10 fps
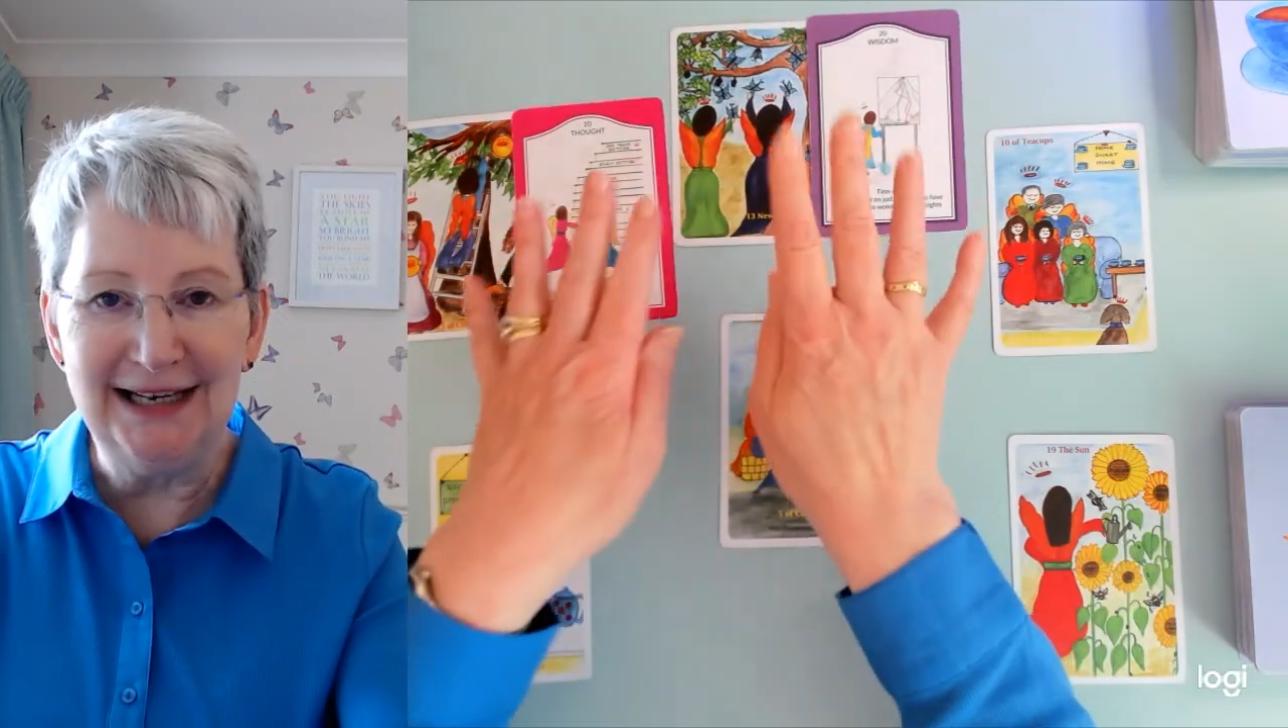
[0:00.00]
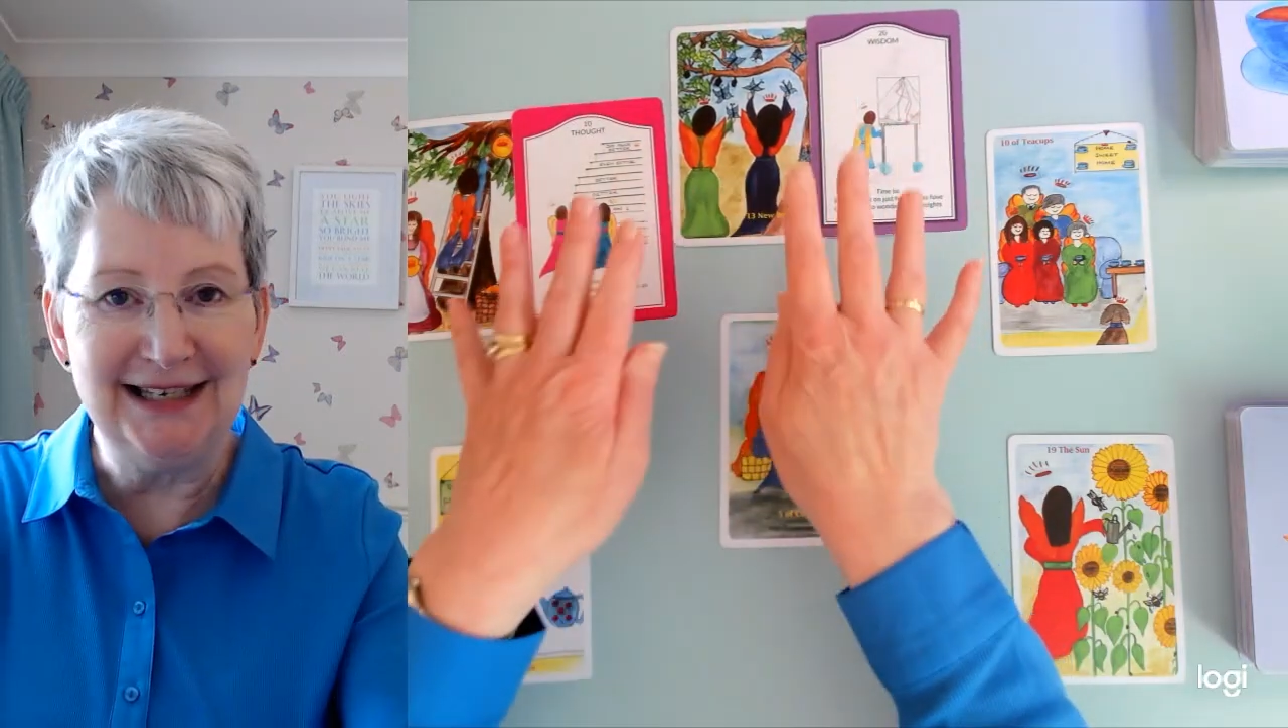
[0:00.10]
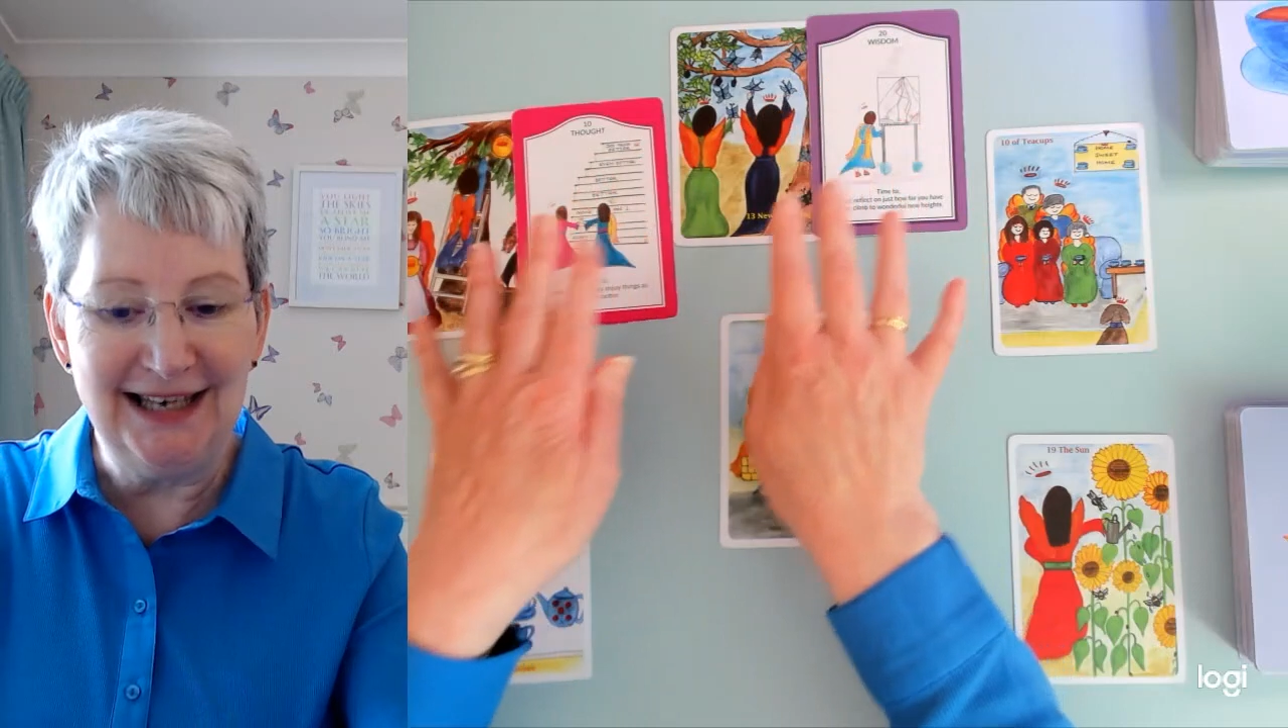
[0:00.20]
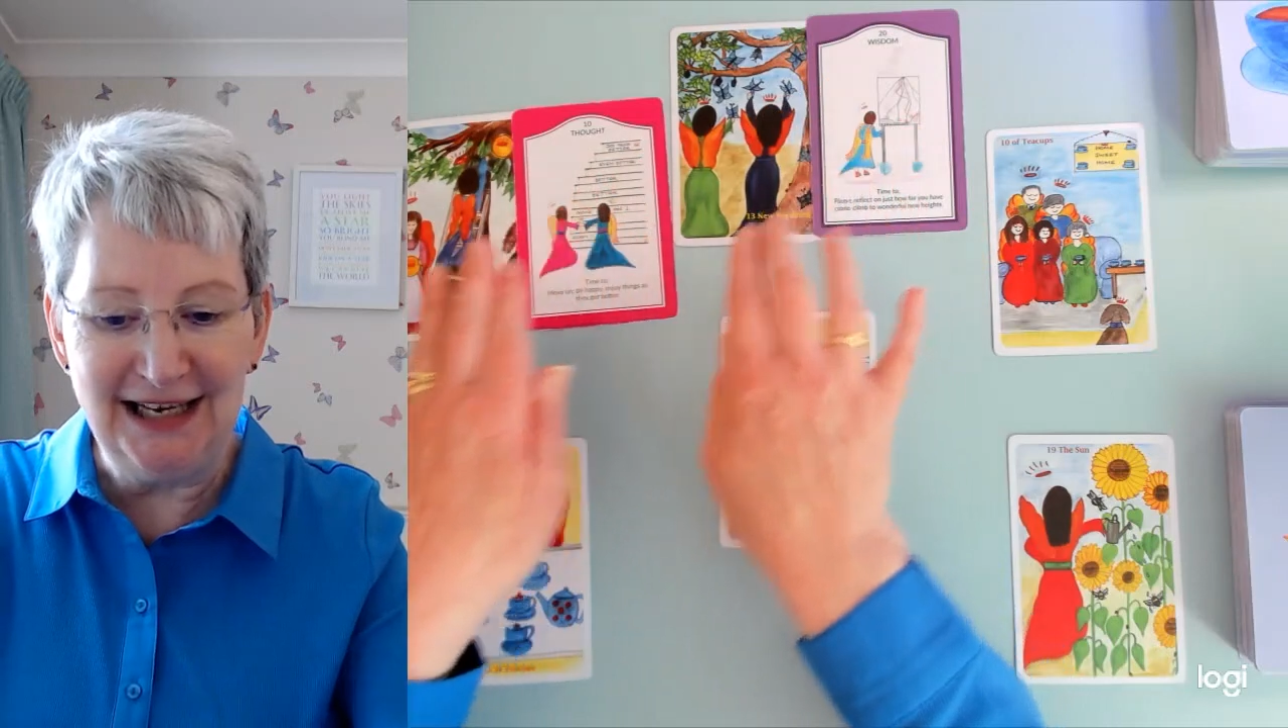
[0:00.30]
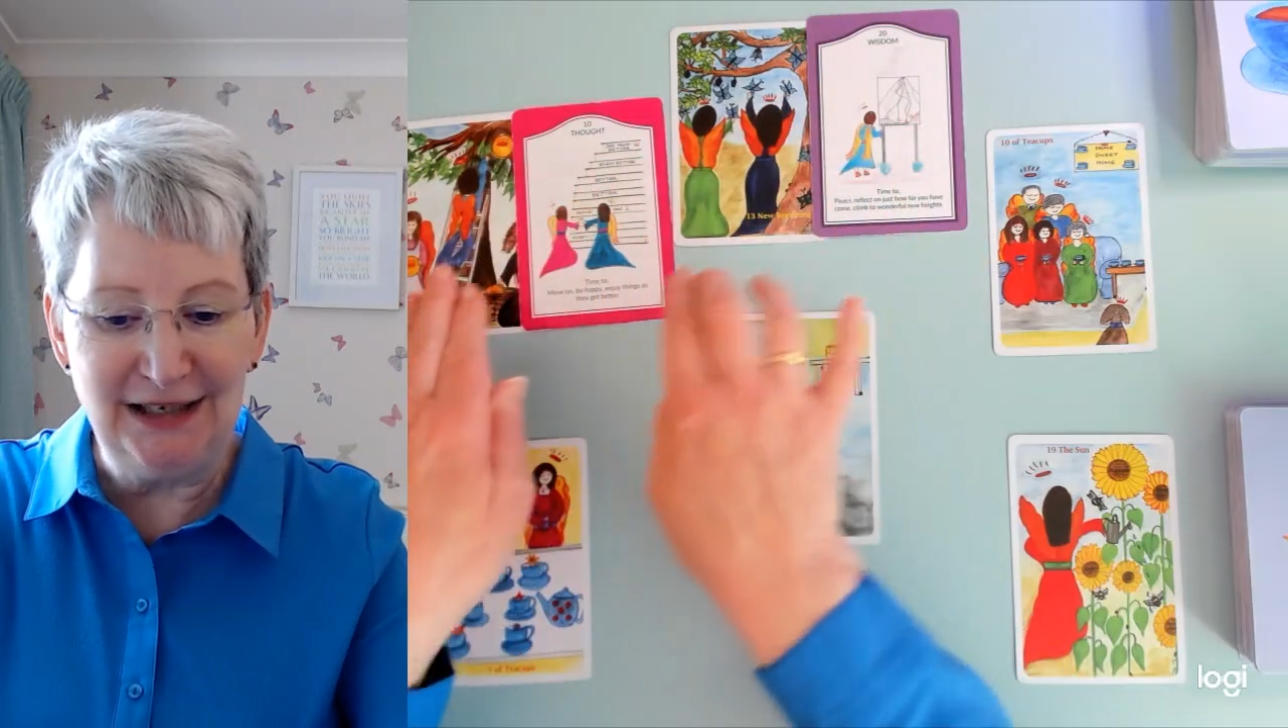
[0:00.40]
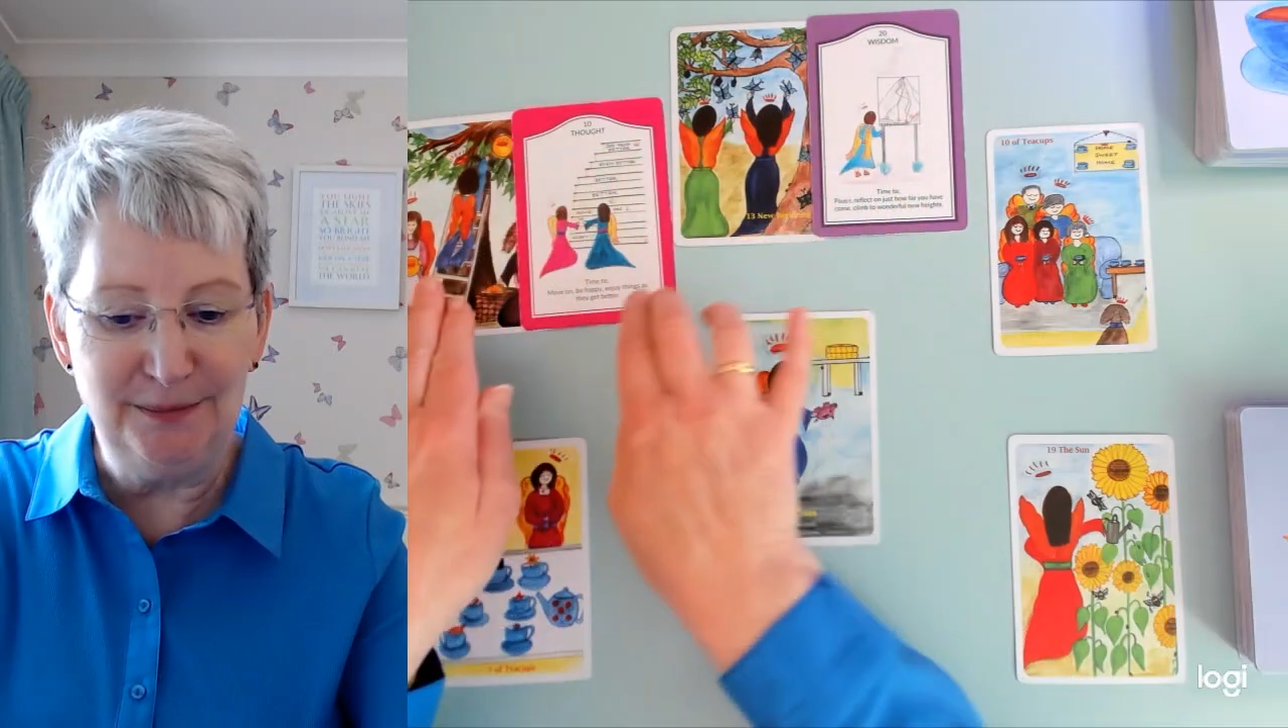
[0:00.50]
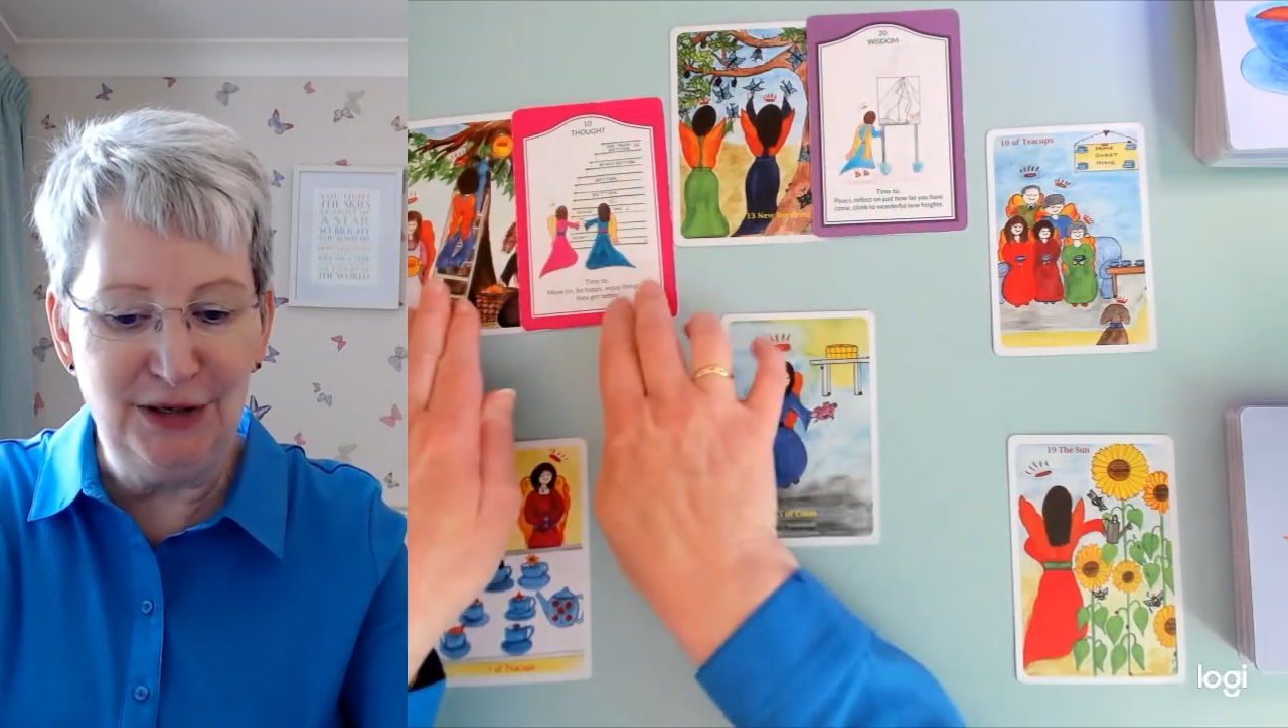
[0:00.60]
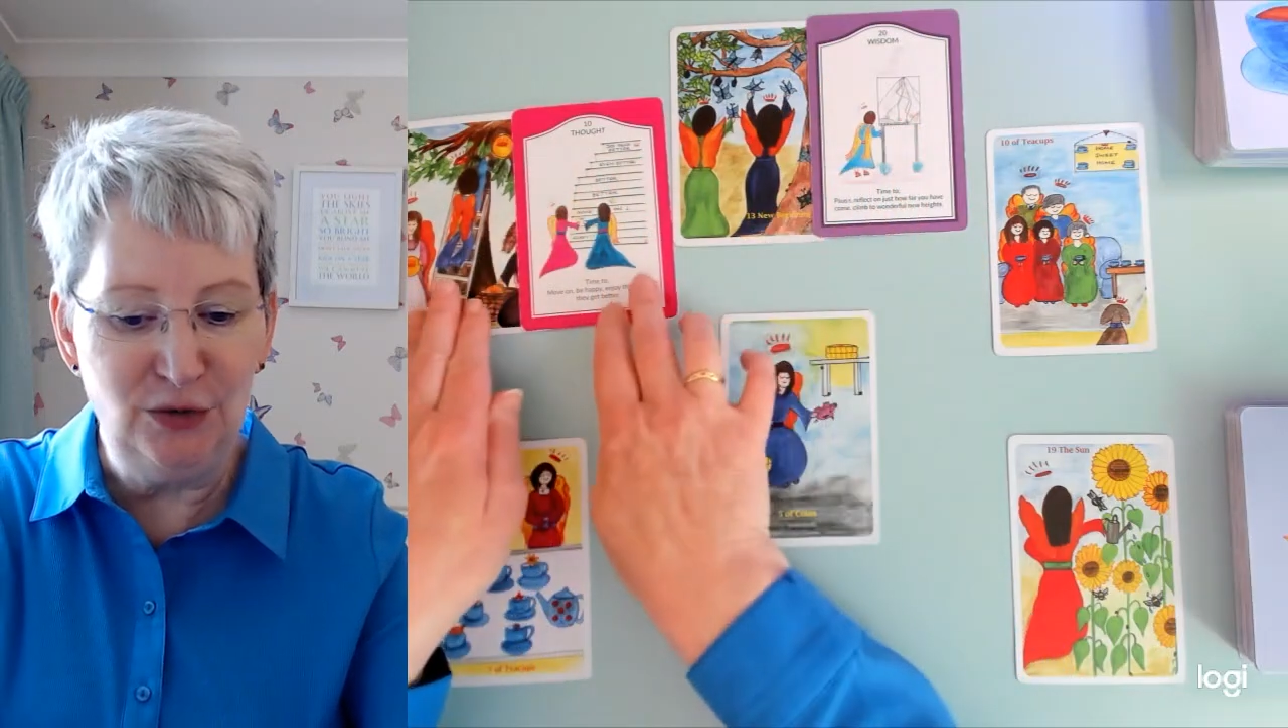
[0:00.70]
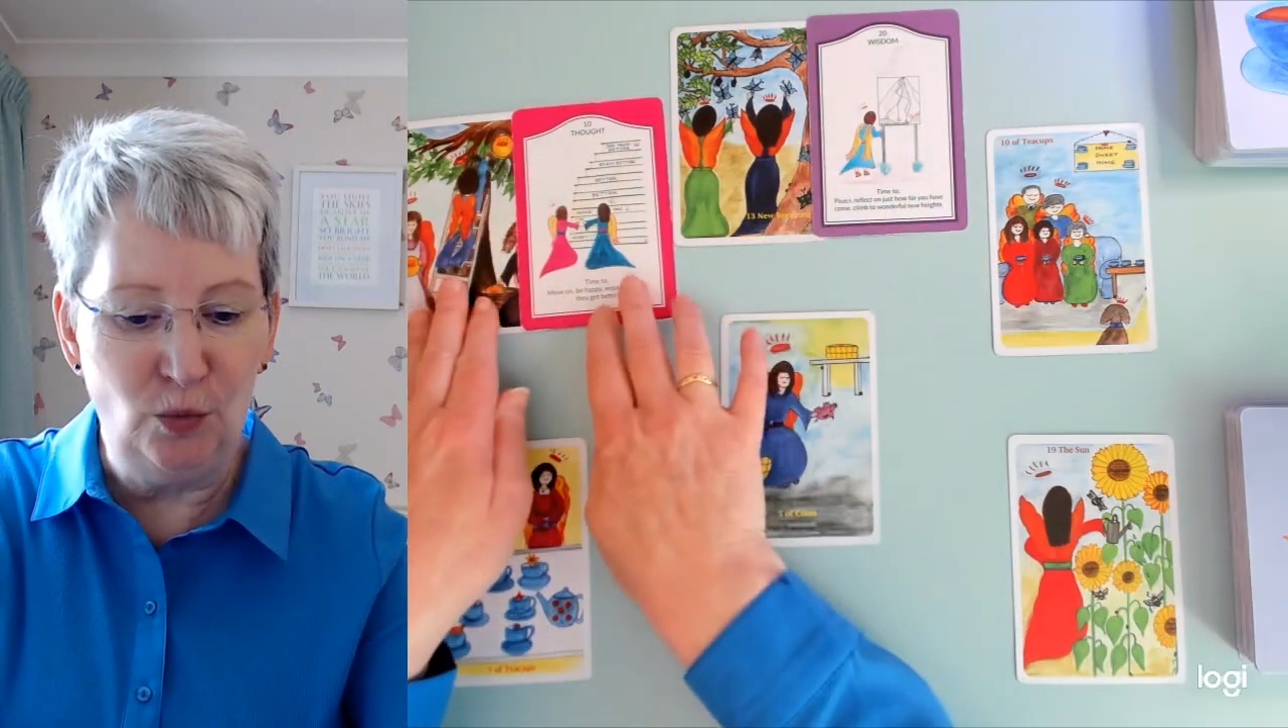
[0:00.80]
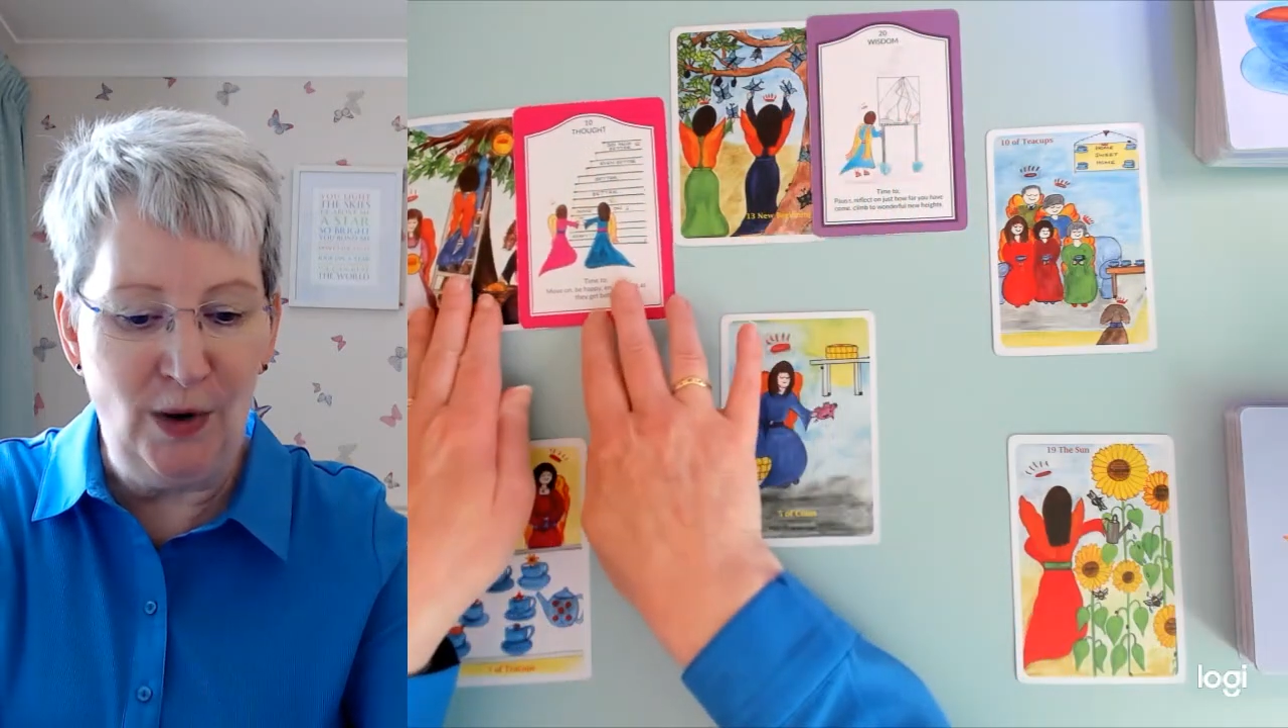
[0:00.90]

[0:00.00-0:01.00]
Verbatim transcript: assessment,